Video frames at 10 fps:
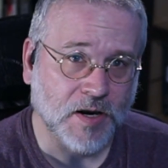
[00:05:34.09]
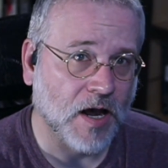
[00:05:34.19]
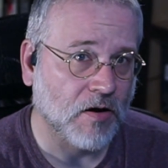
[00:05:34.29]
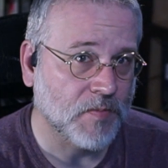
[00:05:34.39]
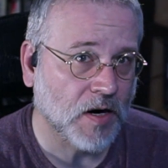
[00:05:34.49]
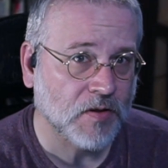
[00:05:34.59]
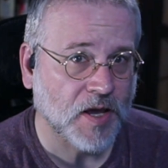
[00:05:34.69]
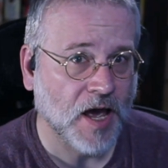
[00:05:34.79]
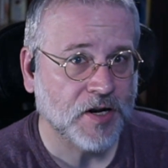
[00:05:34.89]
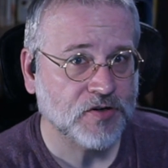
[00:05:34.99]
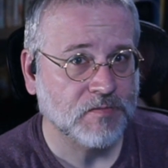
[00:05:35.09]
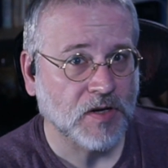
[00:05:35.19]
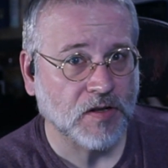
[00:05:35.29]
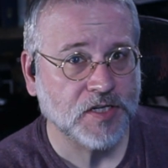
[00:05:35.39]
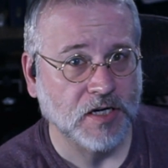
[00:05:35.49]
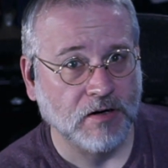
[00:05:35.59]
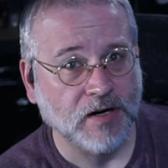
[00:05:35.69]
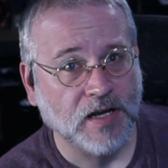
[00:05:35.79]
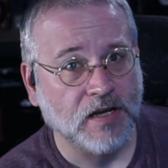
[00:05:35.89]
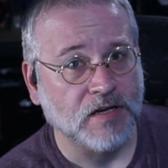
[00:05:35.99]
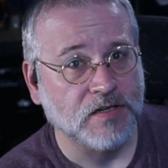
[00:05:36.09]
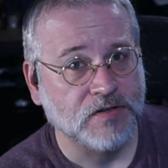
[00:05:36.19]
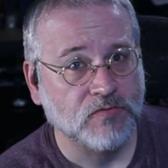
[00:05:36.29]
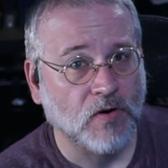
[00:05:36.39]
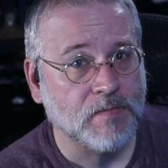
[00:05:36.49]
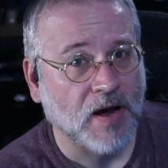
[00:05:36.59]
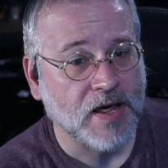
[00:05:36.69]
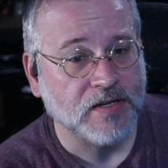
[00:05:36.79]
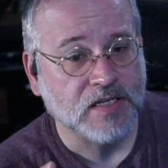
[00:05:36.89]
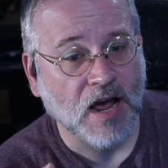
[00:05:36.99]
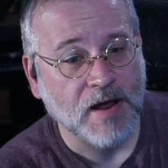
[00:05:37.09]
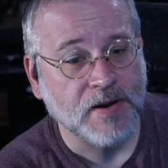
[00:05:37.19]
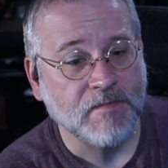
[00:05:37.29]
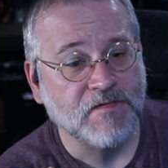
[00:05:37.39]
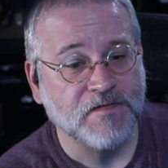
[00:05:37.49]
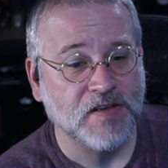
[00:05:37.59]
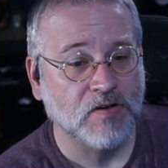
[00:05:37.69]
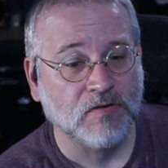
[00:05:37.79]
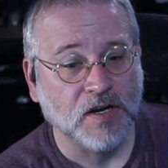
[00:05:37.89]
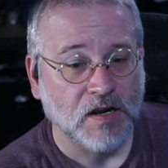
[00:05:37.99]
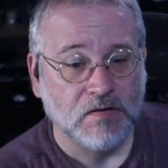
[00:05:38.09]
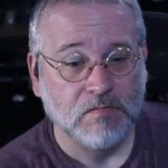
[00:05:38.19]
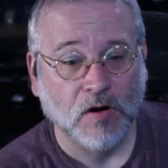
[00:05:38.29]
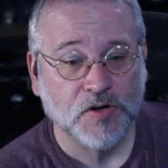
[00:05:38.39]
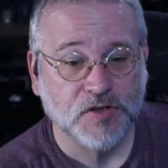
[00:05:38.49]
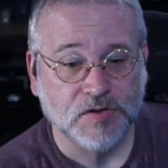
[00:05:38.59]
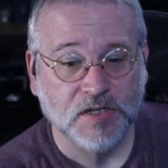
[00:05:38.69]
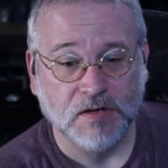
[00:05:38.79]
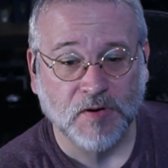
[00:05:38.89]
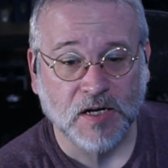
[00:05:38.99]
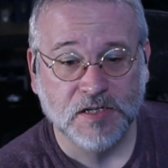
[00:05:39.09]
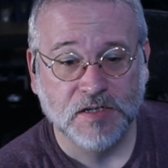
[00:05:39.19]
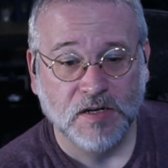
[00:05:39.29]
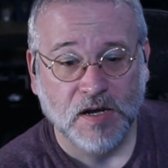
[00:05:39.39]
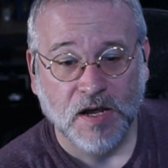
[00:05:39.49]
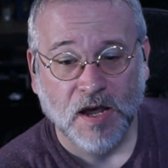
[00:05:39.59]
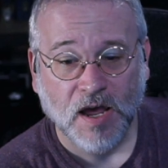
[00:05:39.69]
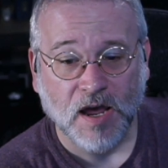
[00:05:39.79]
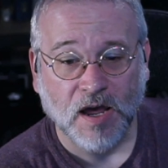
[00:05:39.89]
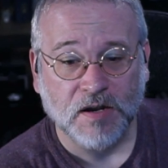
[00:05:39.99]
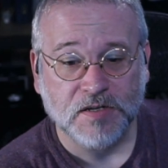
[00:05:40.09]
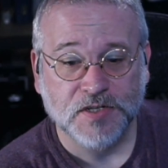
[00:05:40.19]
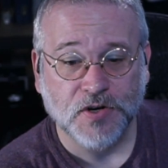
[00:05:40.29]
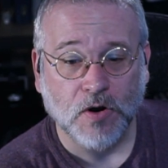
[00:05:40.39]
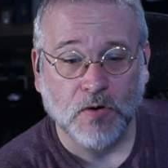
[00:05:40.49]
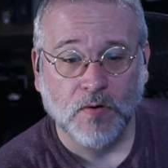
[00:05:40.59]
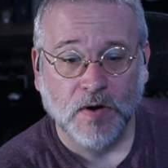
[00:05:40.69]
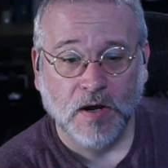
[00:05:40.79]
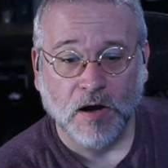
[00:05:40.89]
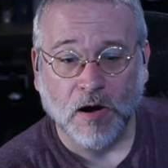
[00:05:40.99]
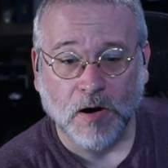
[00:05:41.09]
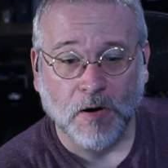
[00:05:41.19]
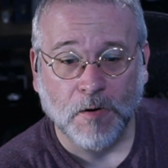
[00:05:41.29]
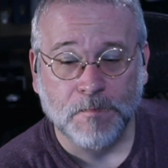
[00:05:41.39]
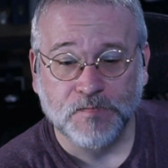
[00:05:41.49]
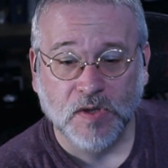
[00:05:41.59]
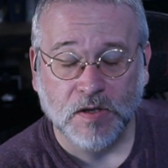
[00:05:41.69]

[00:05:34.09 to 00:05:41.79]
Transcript: Now, apparently, Adrian military is run by this guy named Field Marshal Tomas and so um,